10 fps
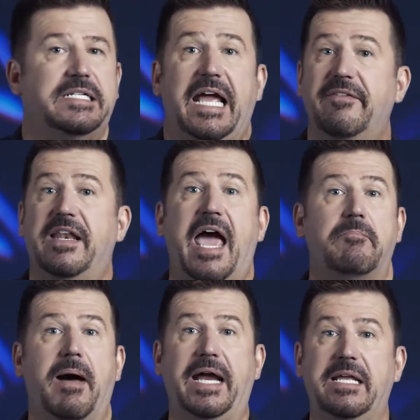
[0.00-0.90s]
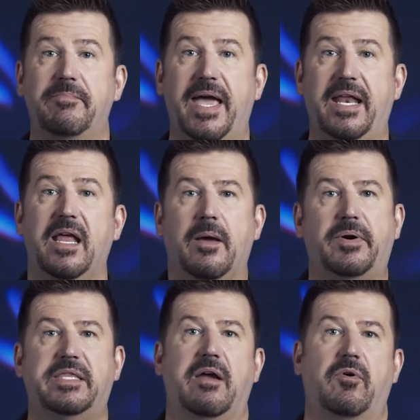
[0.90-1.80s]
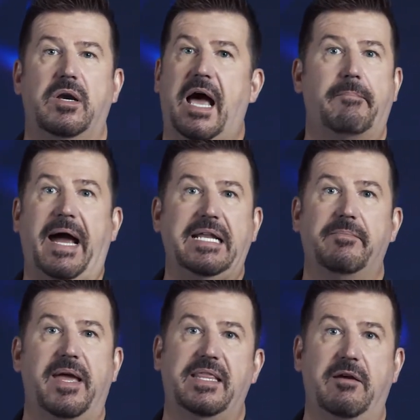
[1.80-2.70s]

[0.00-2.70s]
David had mighty men, but they were not mighty men.